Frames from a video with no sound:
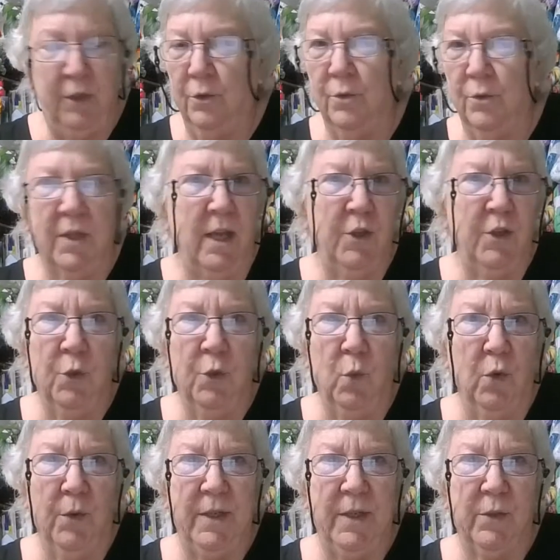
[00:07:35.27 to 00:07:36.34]
You don't
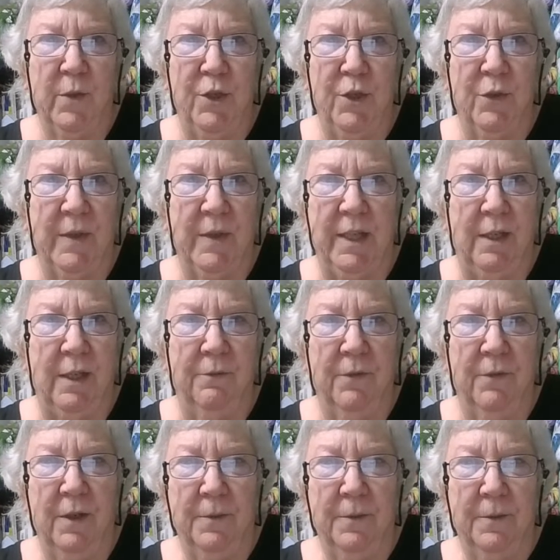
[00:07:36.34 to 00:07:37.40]
take your worries when you
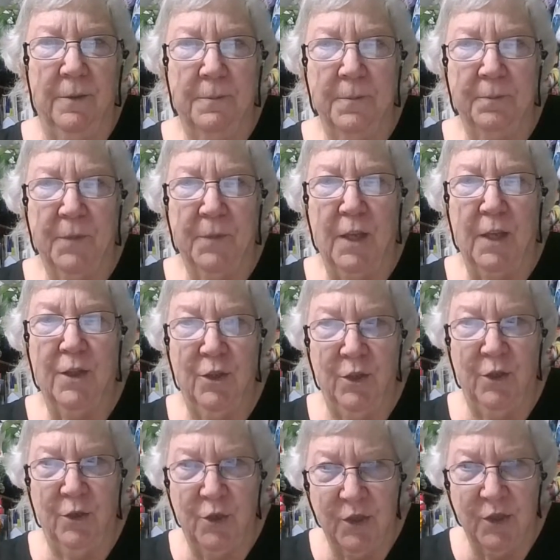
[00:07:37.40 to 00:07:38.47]
leave.
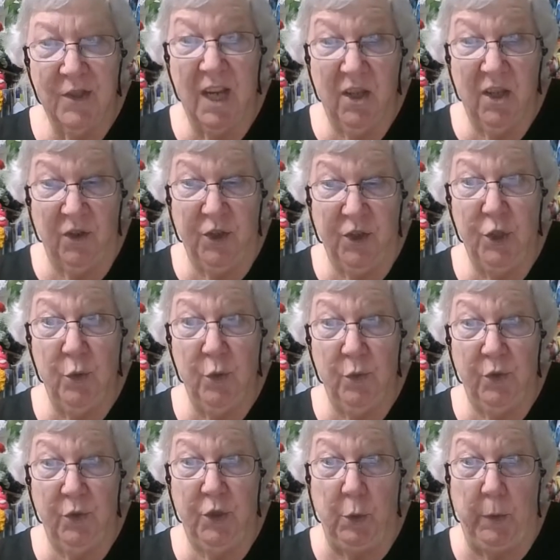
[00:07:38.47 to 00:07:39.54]
You just take your
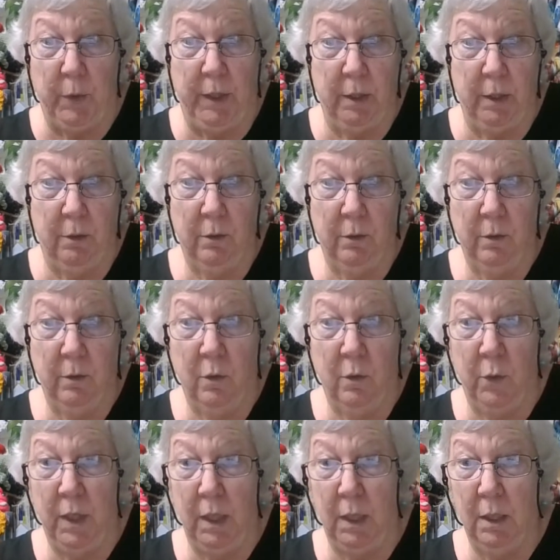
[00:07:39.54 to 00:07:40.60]
shoes, Joanne.
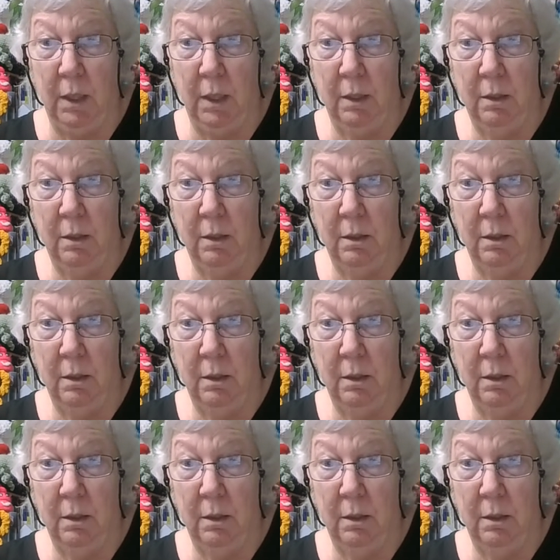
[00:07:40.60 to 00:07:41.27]
Okay.